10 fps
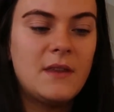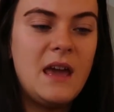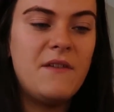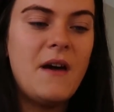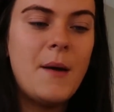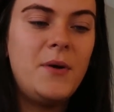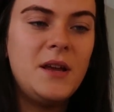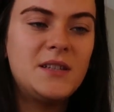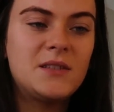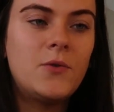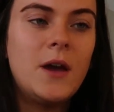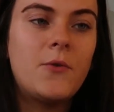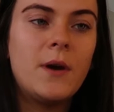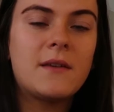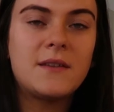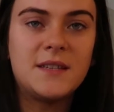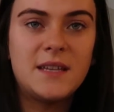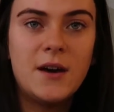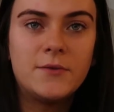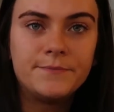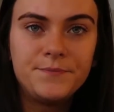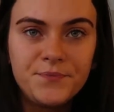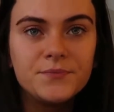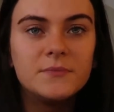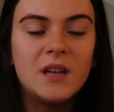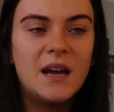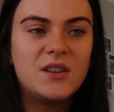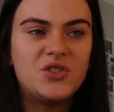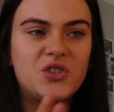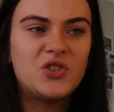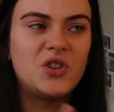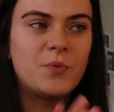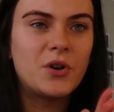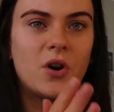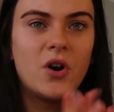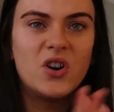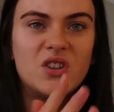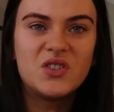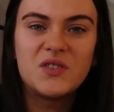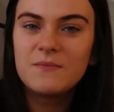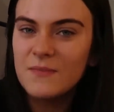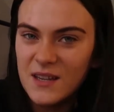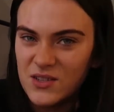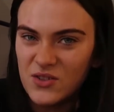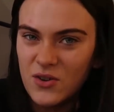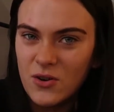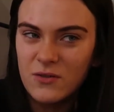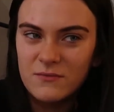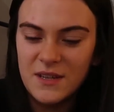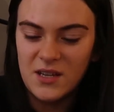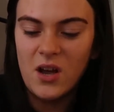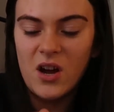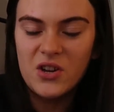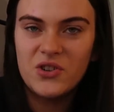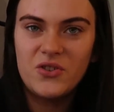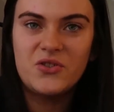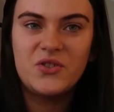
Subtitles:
It evaporates quite quickly still, and it's just good because it's not as harsh on your